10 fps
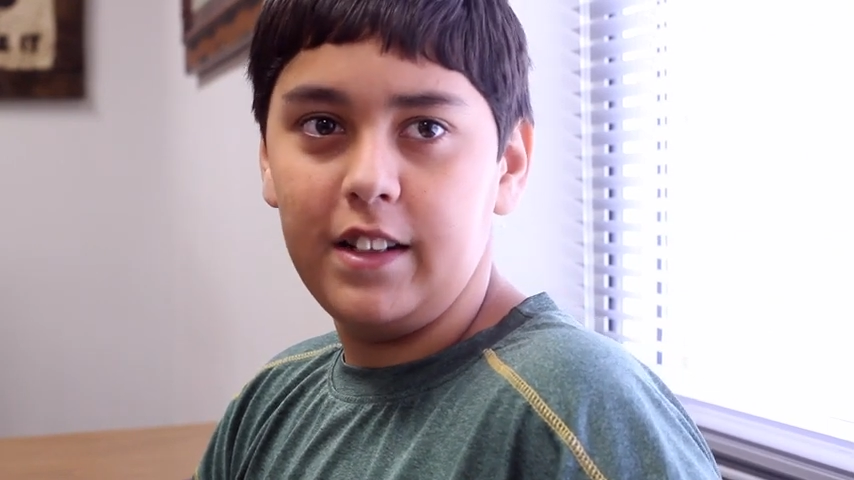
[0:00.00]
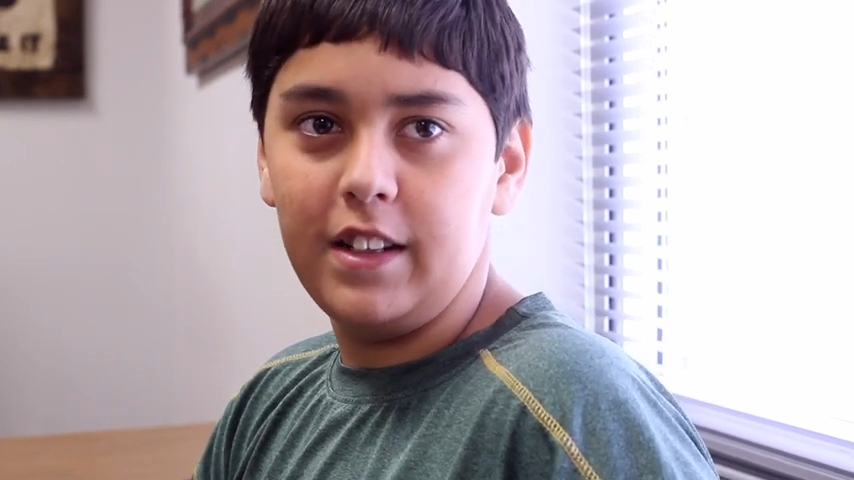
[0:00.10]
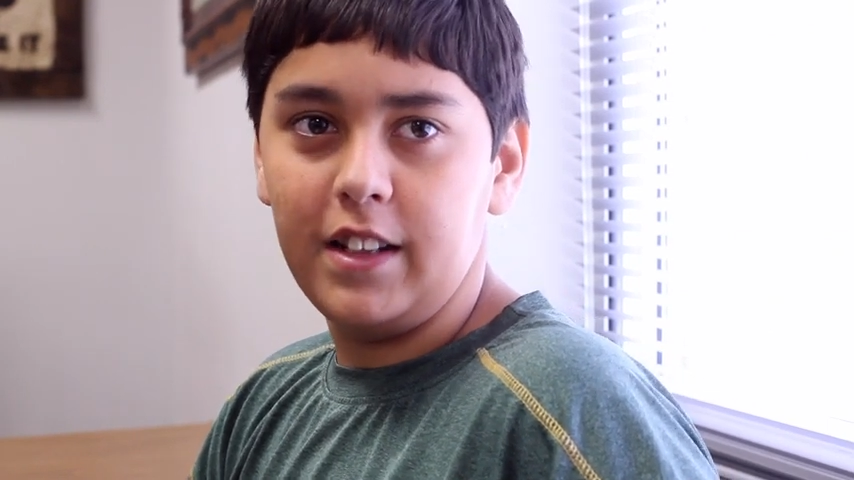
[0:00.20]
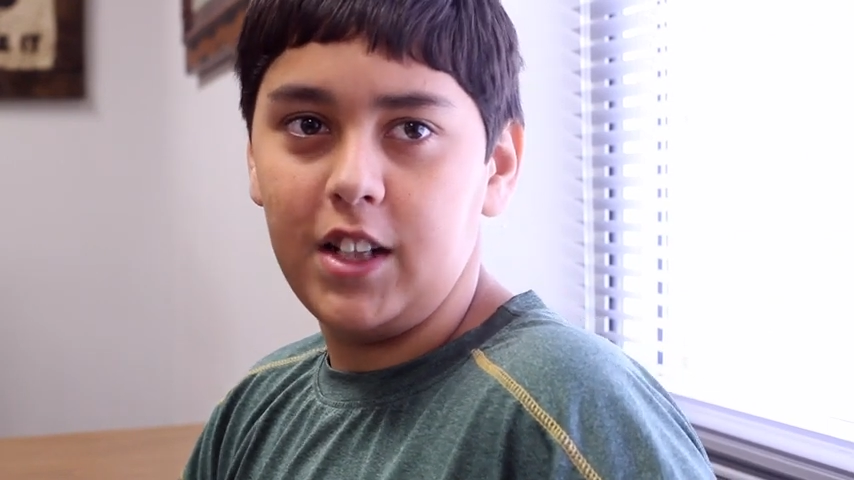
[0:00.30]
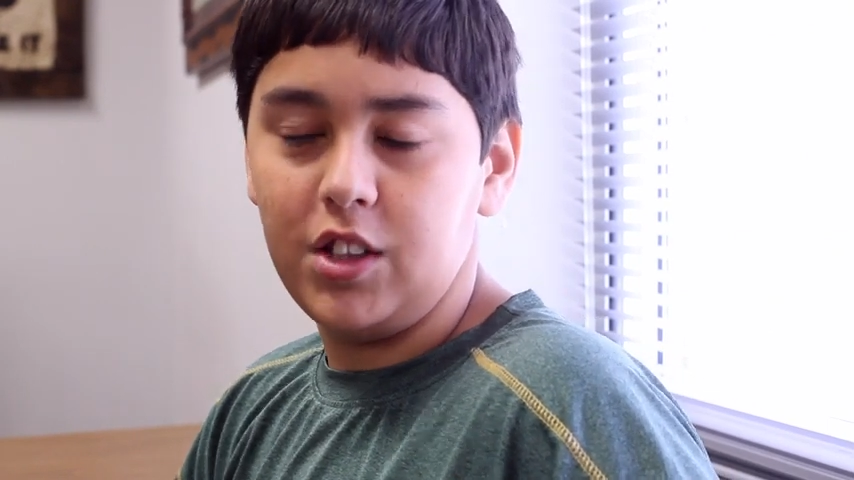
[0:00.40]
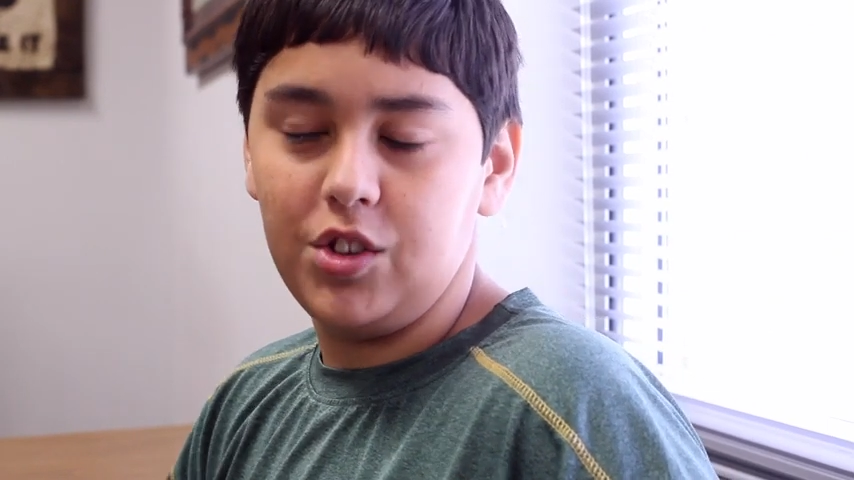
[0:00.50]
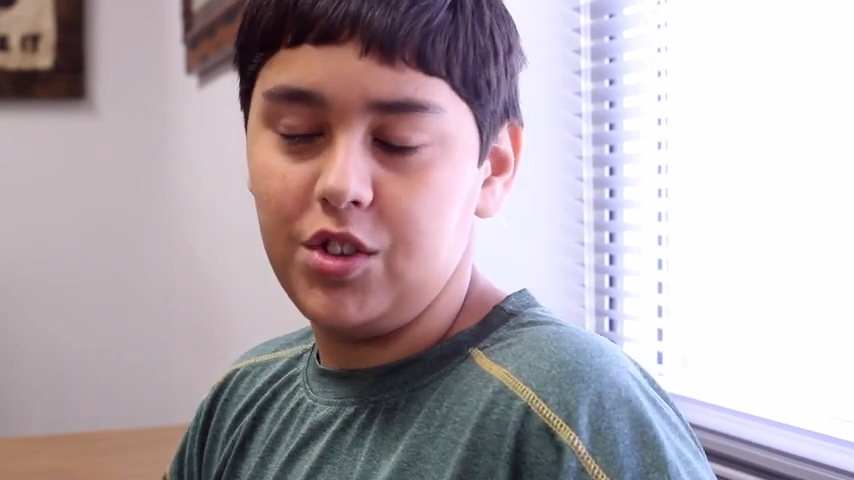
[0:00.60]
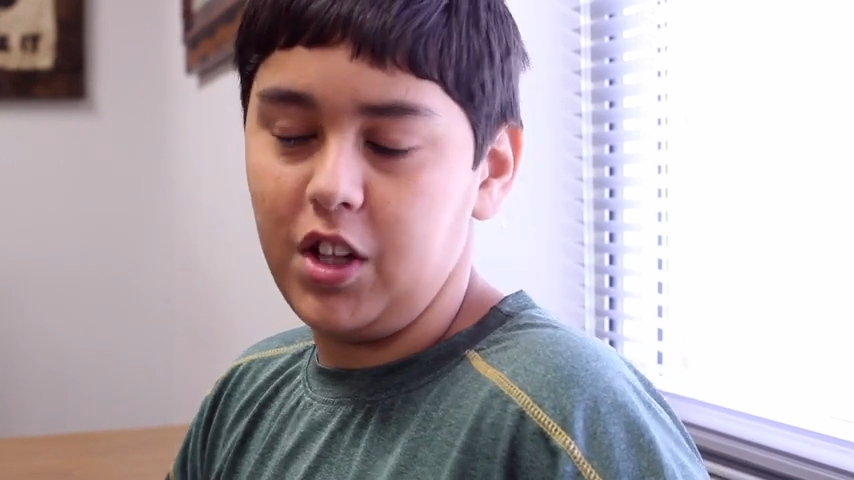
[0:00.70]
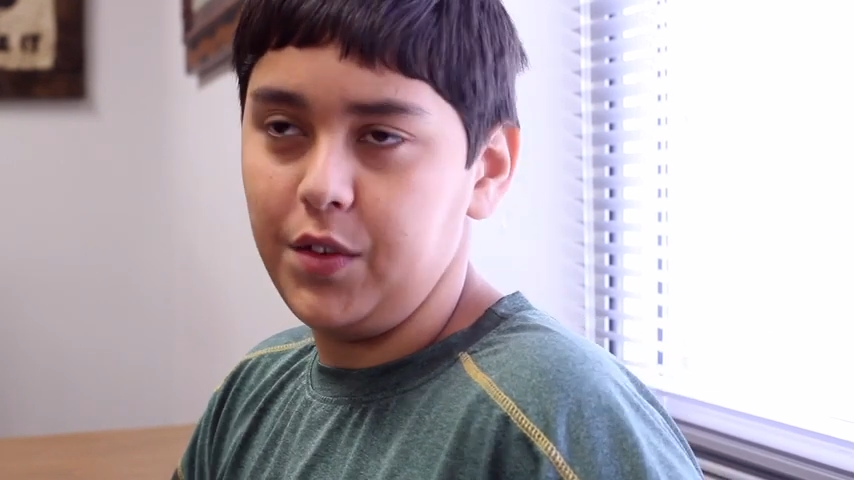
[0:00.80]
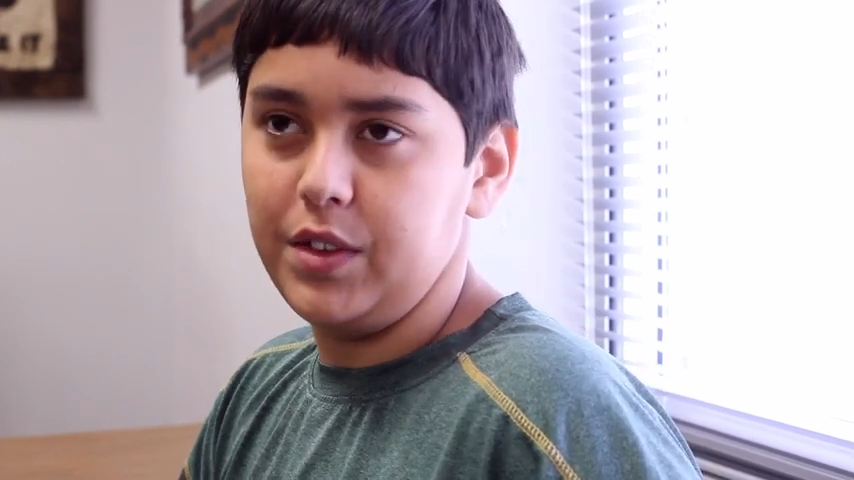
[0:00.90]
And then it's
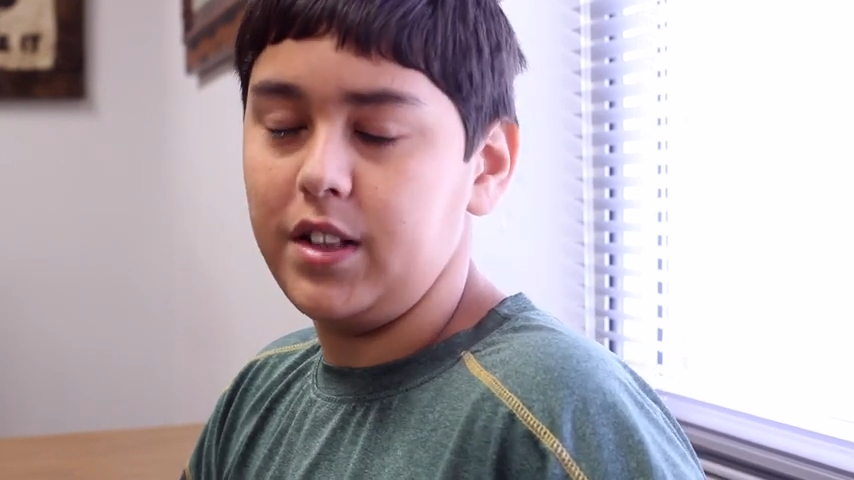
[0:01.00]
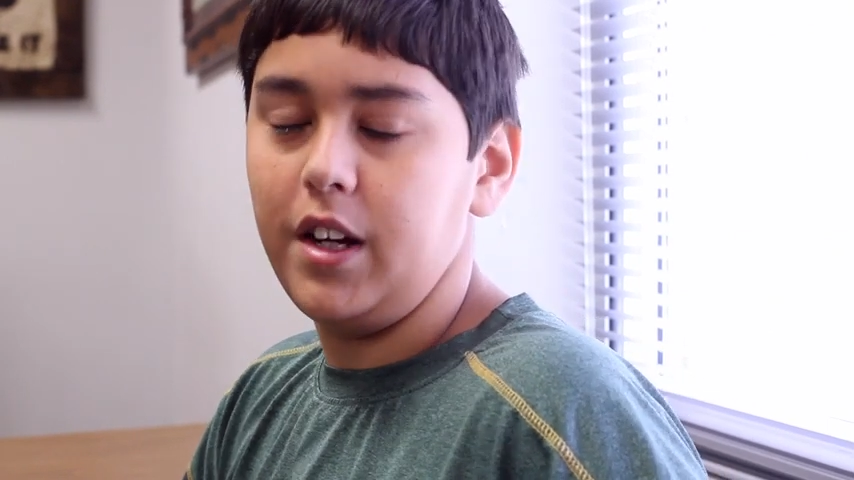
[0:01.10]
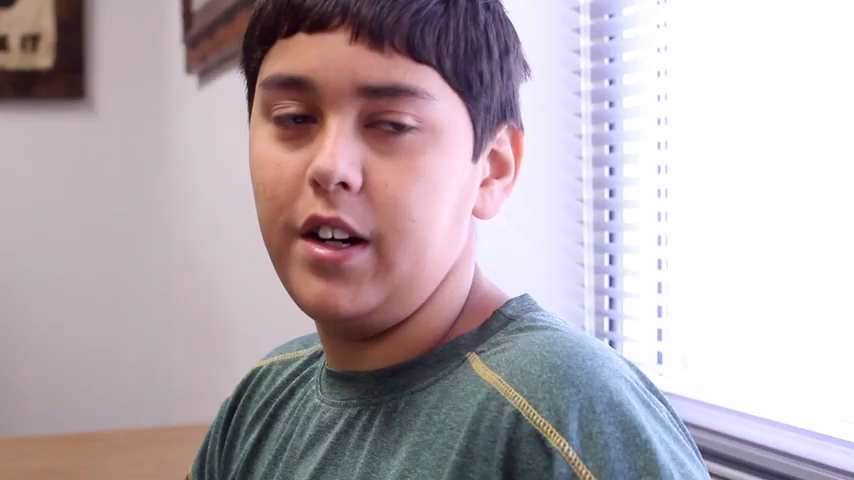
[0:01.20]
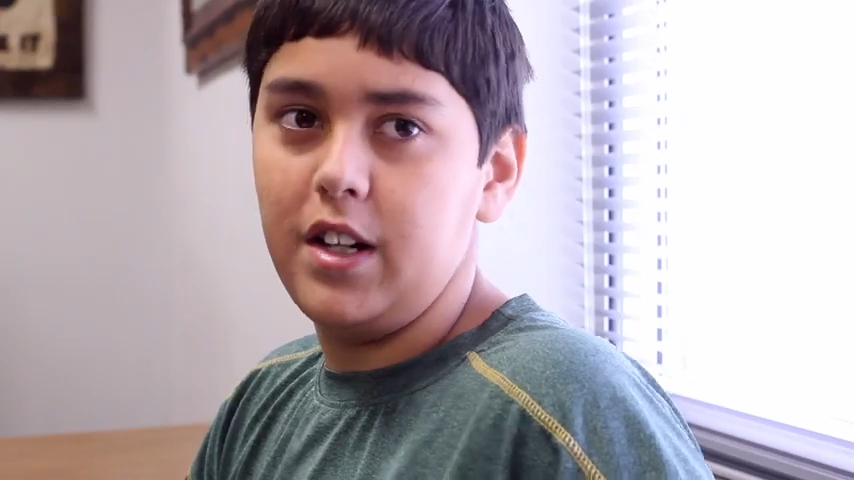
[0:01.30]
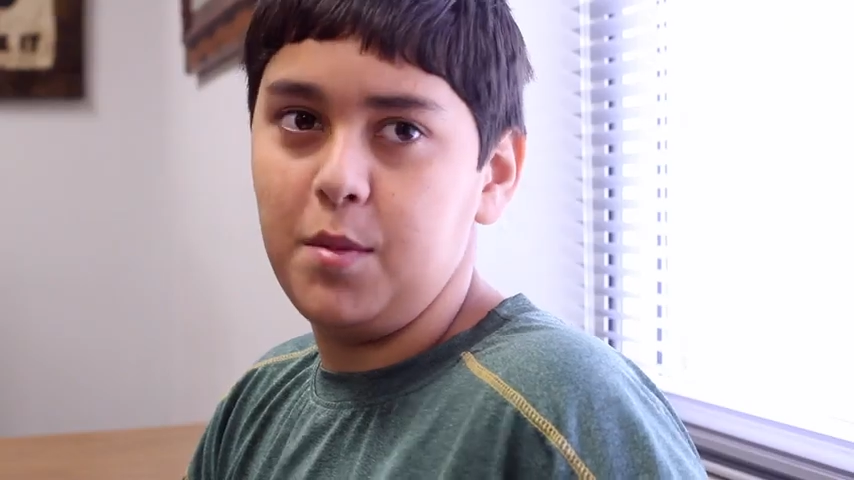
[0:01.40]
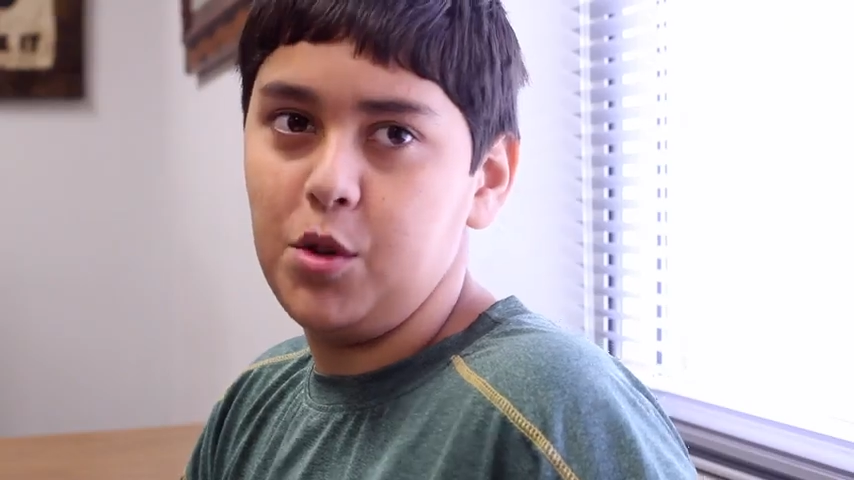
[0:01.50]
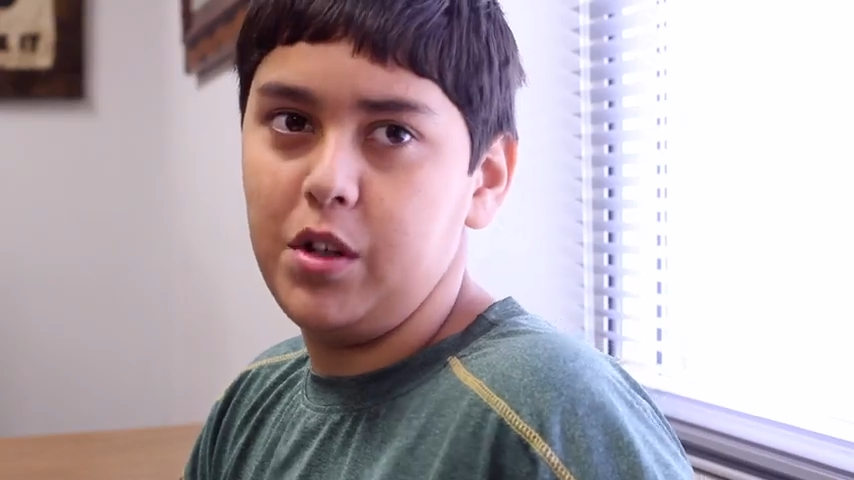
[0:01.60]
just not even scary anymore.